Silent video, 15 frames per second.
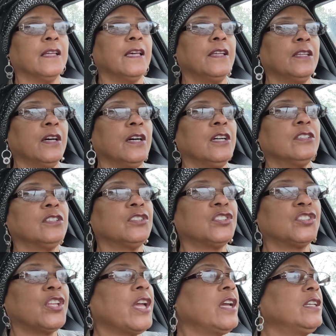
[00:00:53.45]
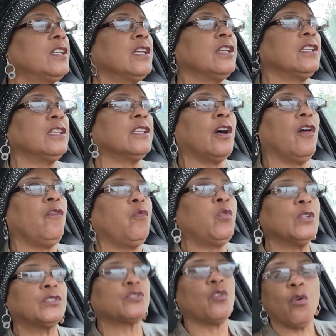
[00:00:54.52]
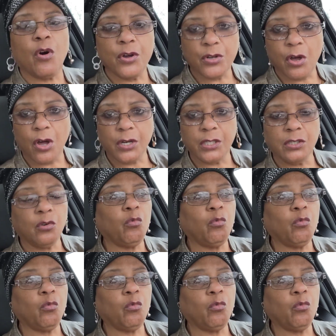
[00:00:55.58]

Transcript: and the understanding of what's going on in